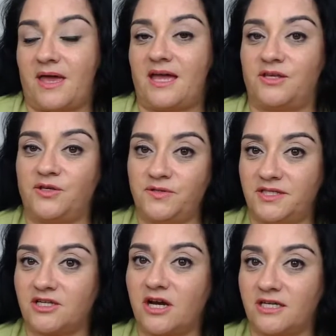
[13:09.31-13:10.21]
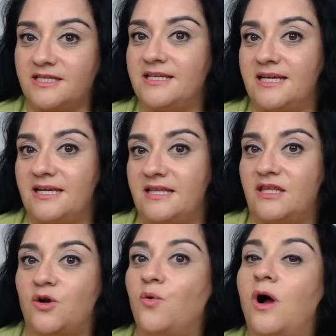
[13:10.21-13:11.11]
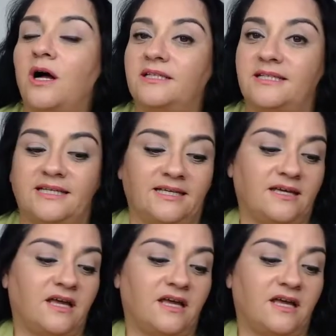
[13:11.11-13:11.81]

and you start seeing the quality